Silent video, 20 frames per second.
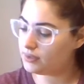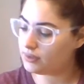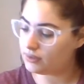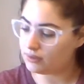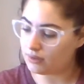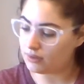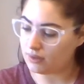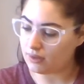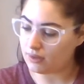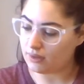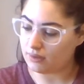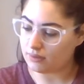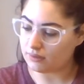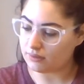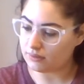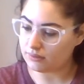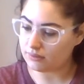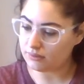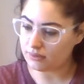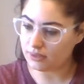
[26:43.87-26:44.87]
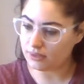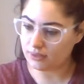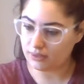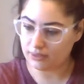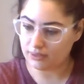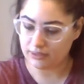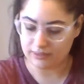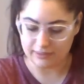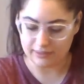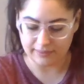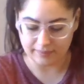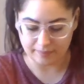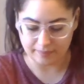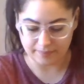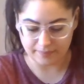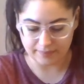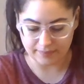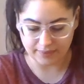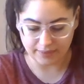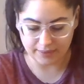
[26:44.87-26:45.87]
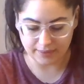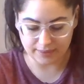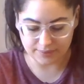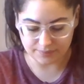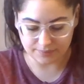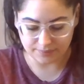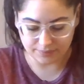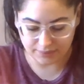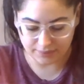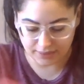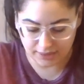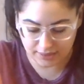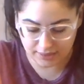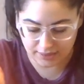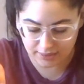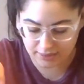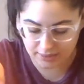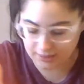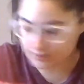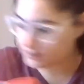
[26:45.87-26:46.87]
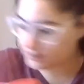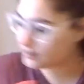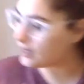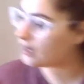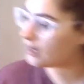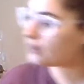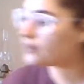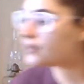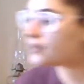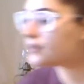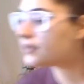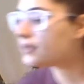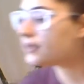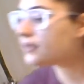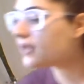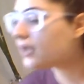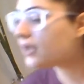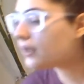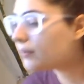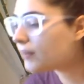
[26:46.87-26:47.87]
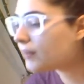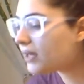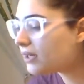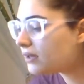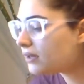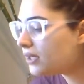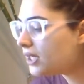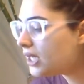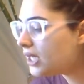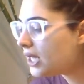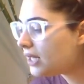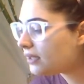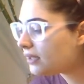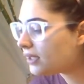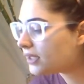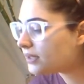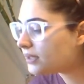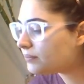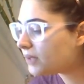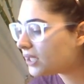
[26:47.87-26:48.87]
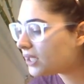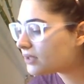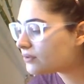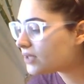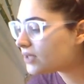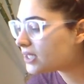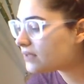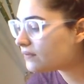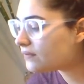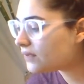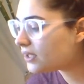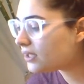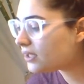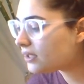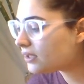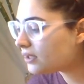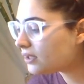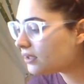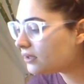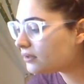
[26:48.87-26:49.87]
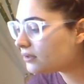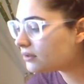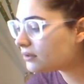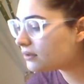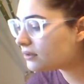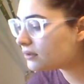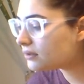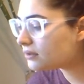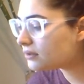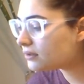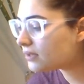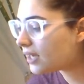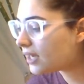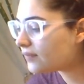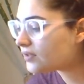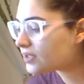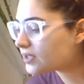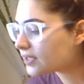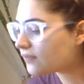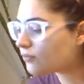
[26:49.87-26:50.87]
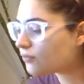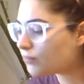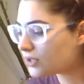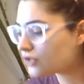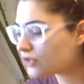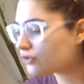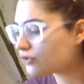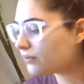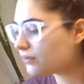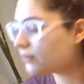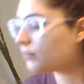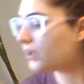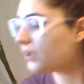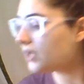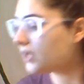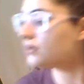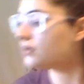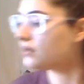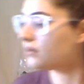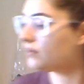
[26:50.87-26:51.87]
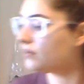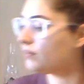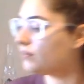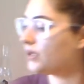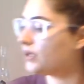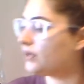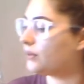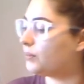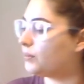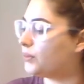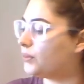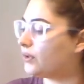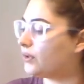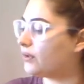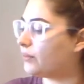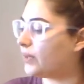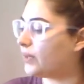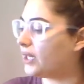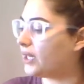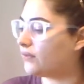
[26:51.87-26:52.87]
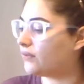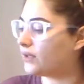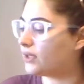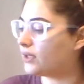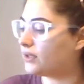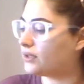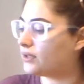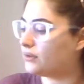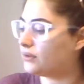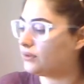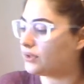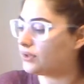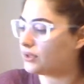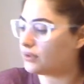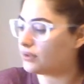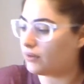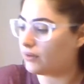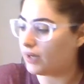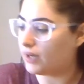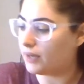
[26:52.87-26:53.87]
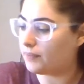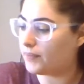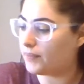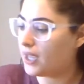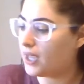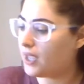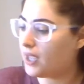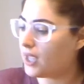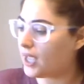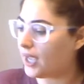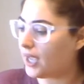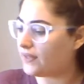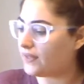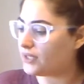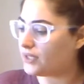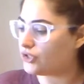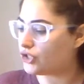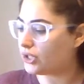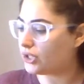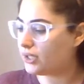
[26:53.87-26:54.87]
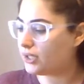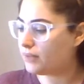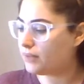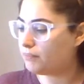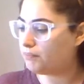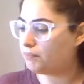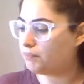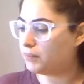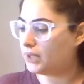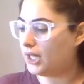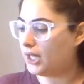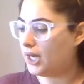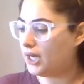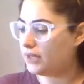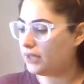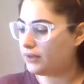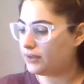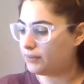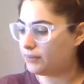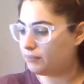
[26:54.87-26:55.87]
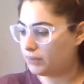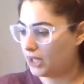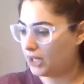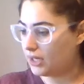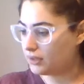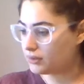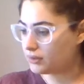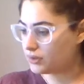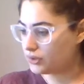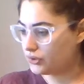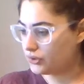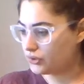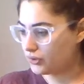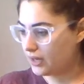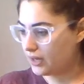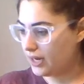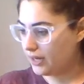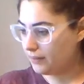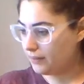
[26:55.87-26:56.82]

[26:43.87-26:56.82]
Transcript: So, guess we'll get these out. Does it say take them out? Let the blocks rest in vinegar. After 7 minutes, remove the blocks. Pour the remaining vinegar solution. Okay. And then gently blot the blocks dry.